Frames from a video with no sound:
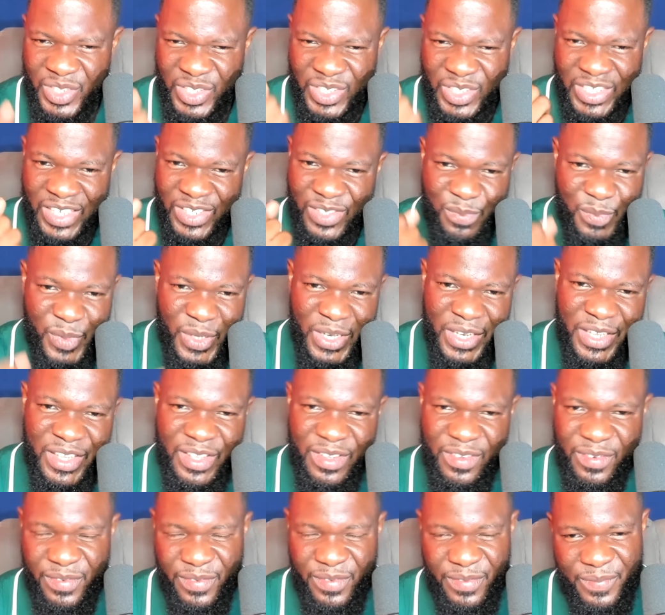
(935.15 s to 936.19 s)
Just
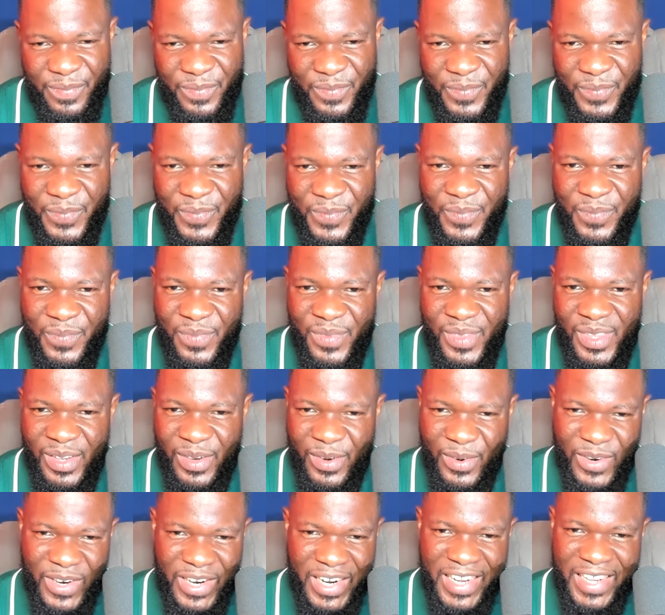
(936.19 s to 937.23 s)
believe.
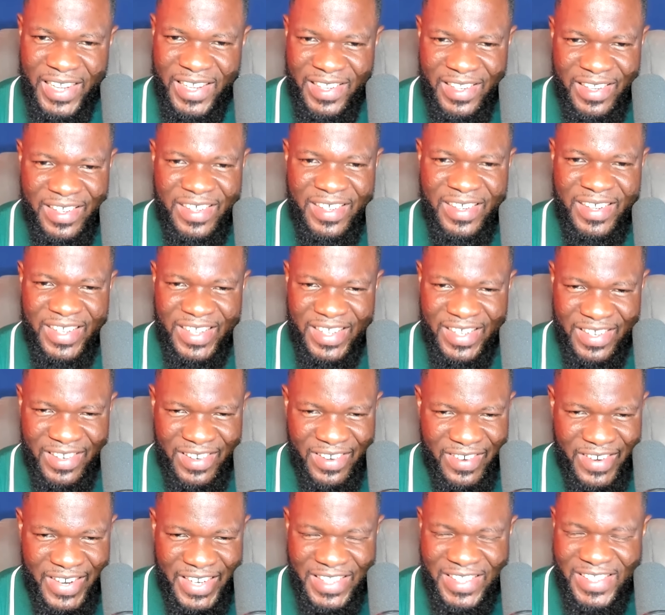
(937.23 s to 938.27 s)
All right.
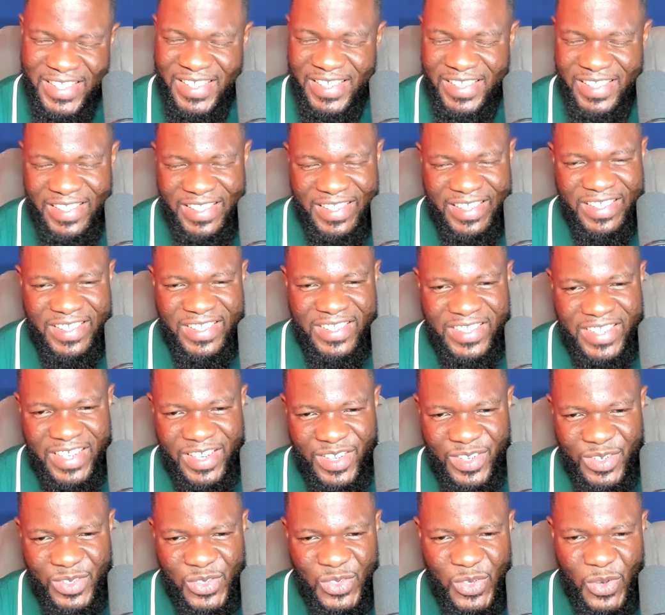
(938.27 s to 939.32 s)
Great.
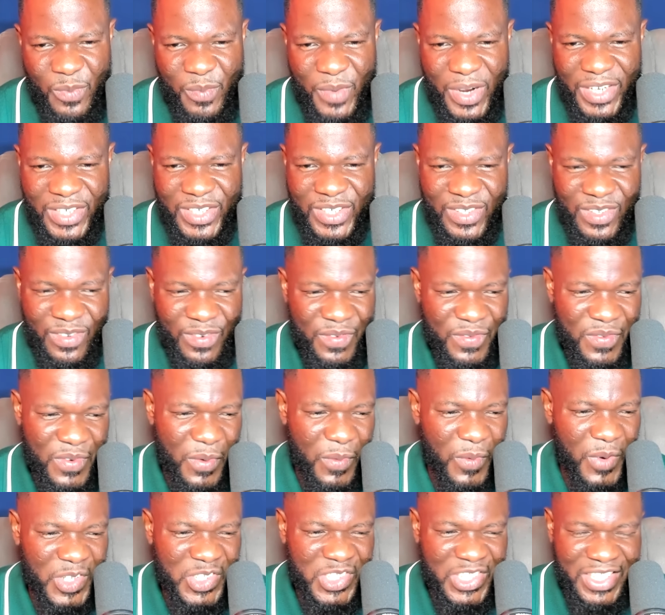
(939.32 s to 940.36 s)
Thank you so much for
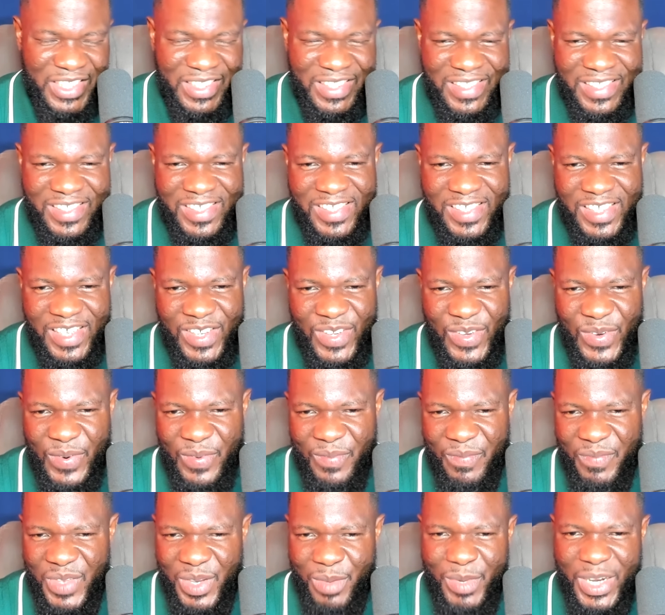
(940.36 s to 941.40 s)
watching. See you
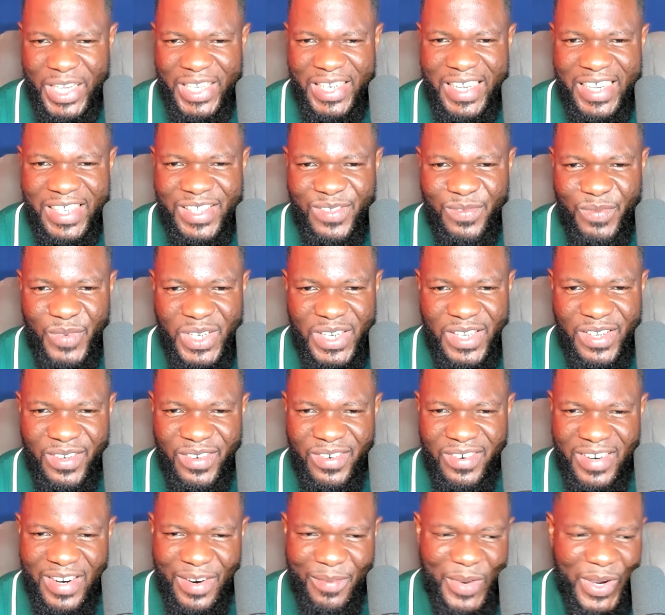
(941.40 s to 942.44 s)
in my next video.
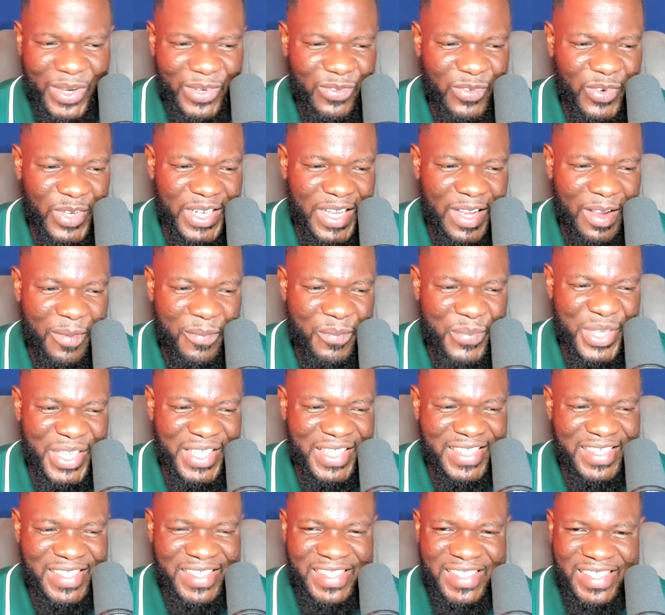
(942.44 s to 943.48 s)
I'm out for now.
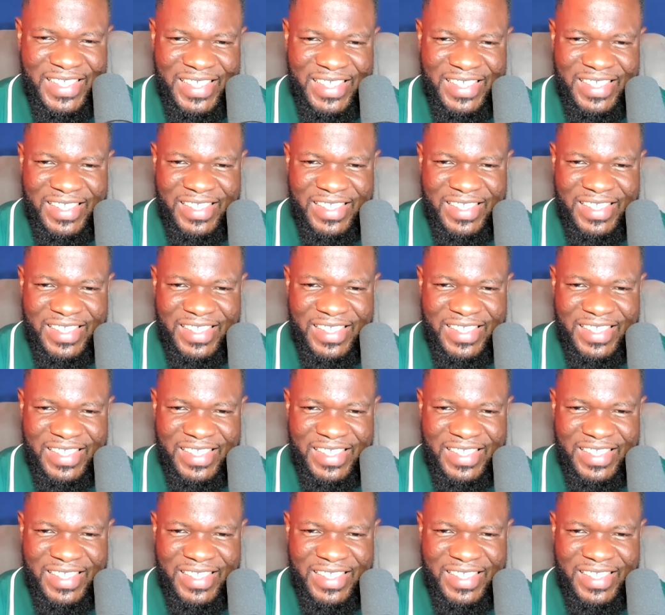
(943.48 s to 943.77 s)
Peace.